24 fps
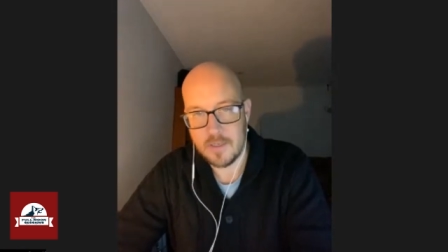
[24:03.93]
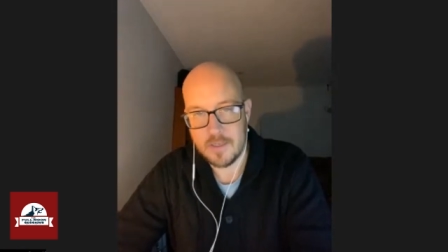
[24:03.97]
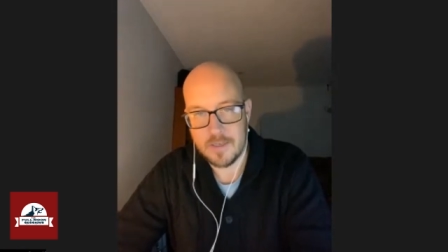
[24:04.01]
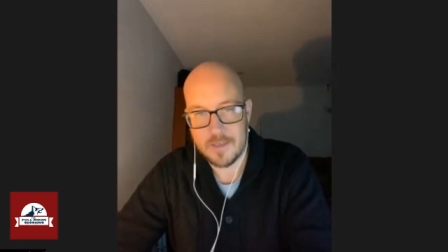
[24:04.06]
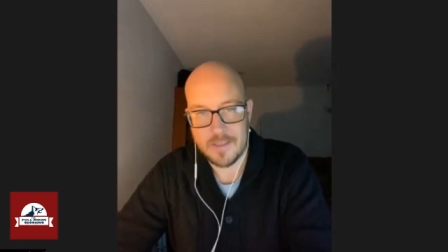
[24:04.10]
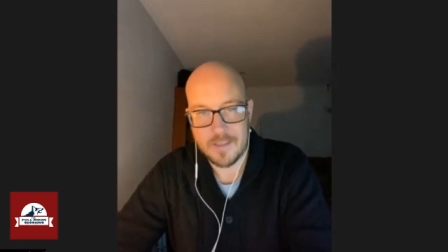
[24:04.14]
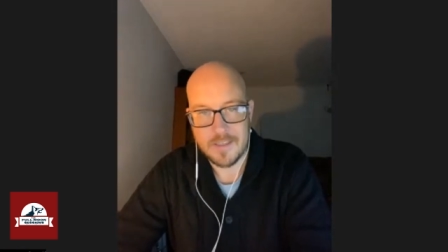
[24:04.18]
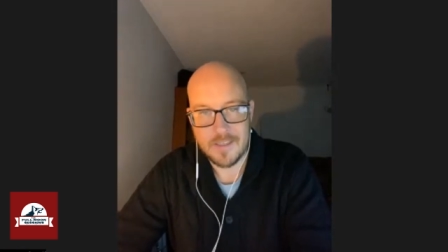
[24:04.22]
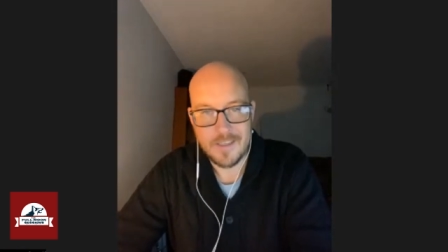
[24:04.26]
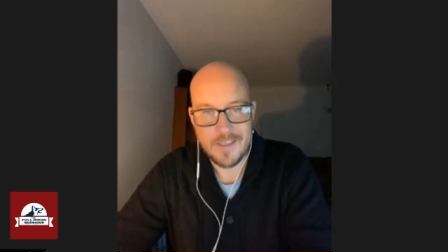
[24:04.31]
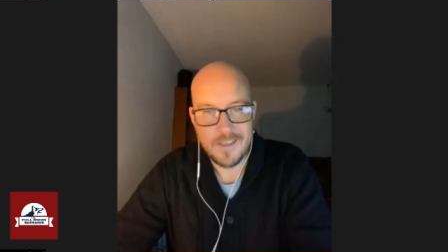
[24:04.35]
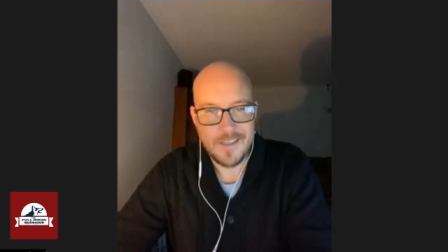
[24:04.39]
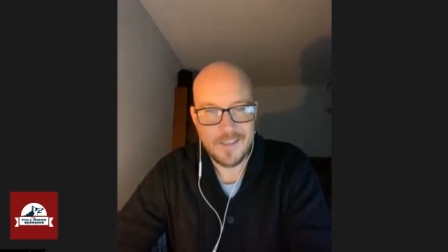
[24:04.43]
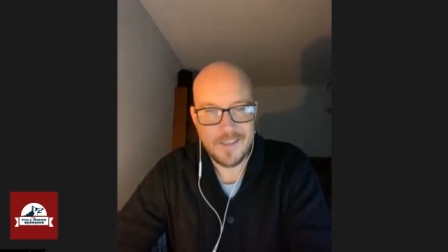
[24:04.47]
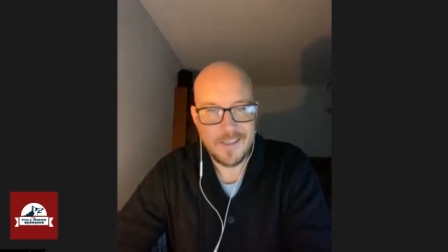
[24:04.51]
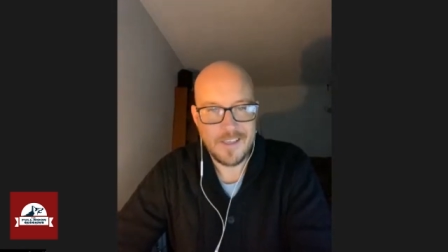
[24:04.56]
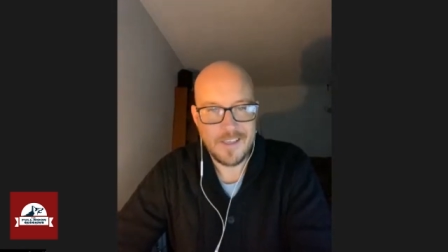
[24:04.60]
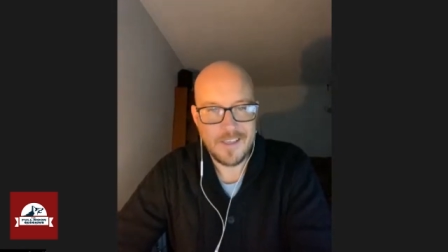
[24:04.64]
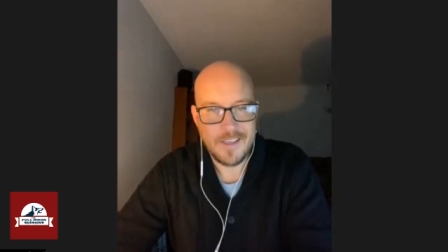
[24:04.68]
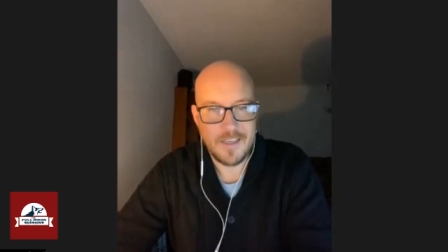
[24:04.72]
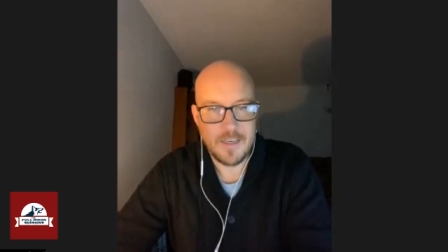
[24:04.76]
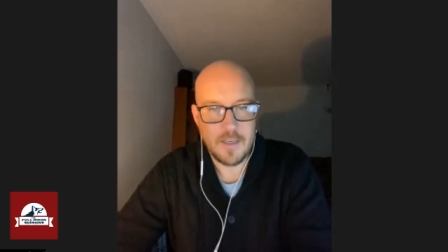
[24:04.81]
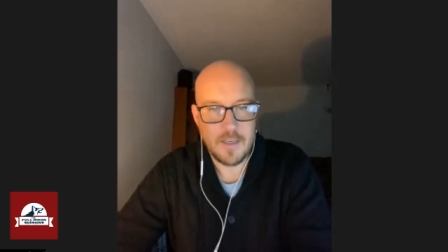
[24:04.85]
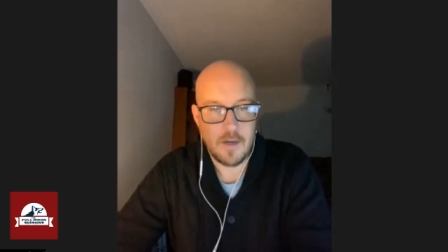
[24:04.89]
Yeah. Like,
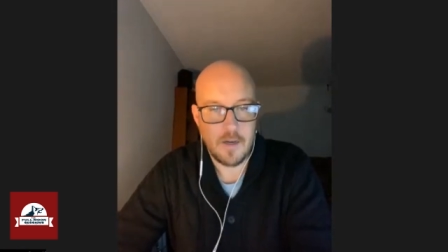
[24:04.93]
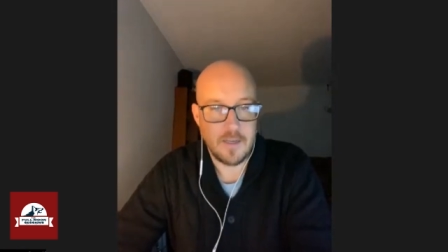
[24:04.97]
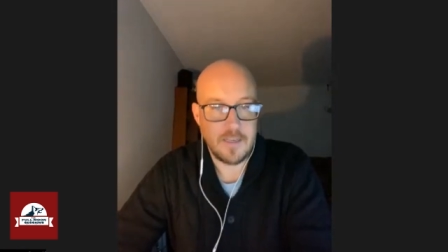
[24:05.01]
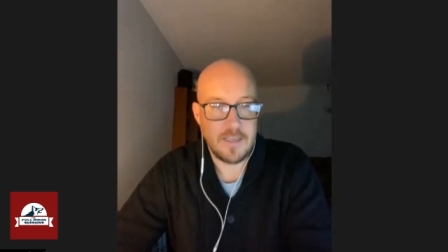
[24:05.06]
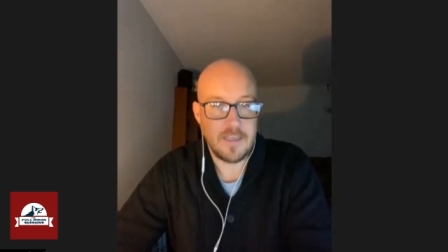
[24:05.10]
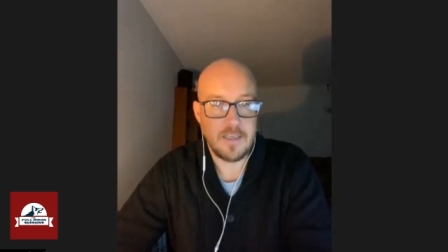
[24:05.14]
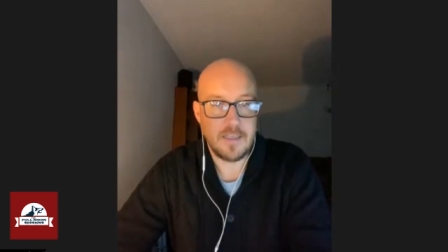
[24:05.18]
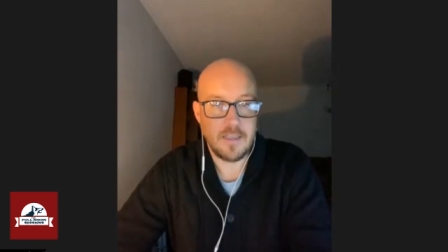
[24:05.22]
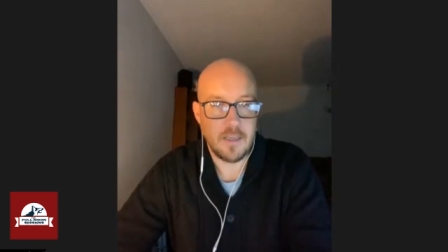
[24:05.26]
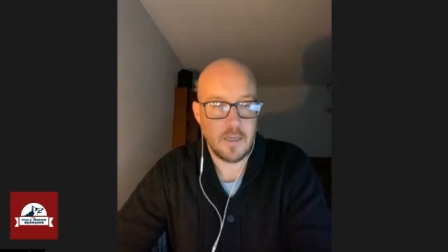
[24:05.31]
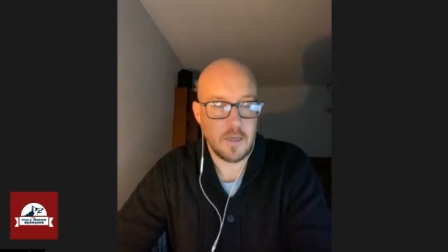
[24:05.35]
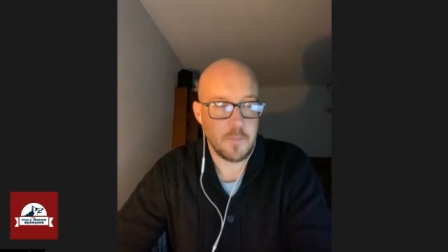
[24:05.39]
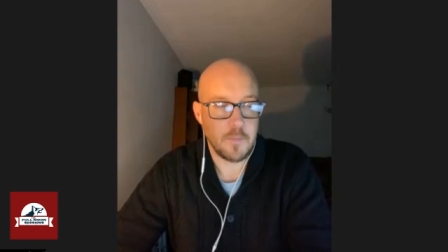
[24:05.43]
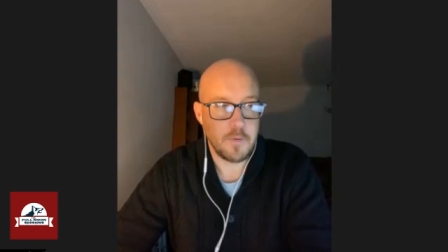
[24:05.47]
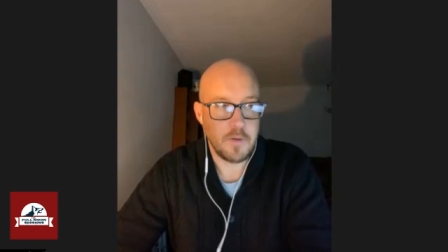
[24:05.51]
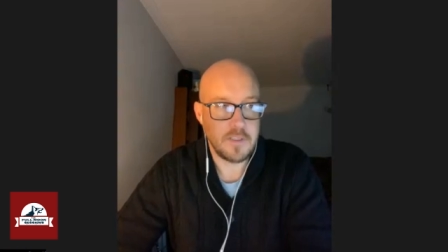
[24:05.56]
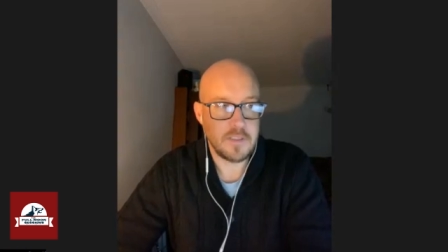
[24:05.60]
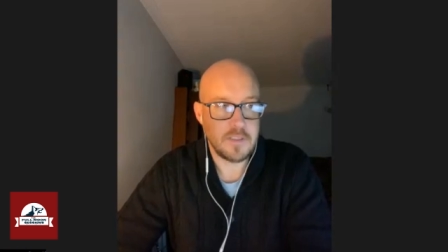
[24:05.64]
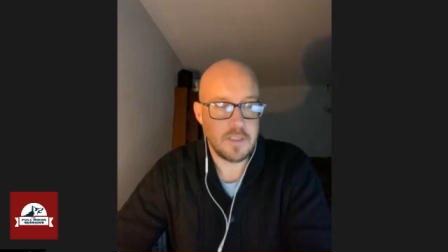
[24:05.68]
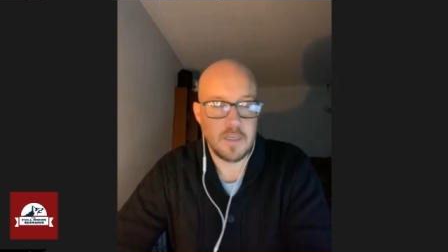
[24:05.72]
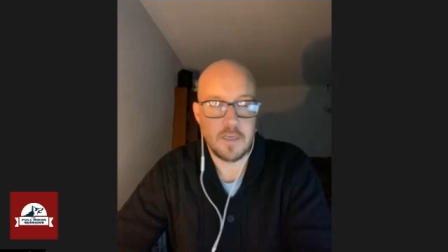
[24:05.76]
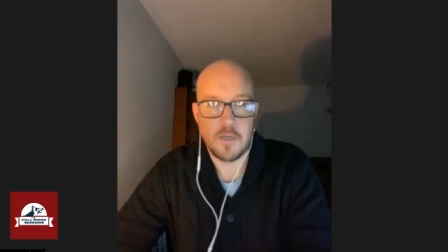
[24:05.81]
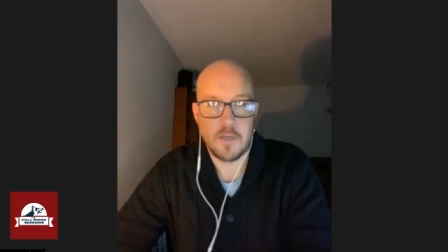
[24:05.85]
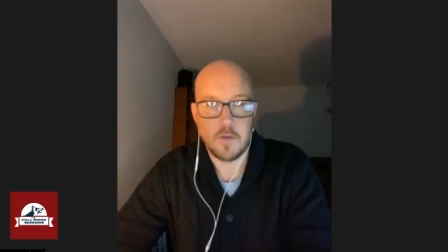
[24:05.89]
you know, I need a young priest and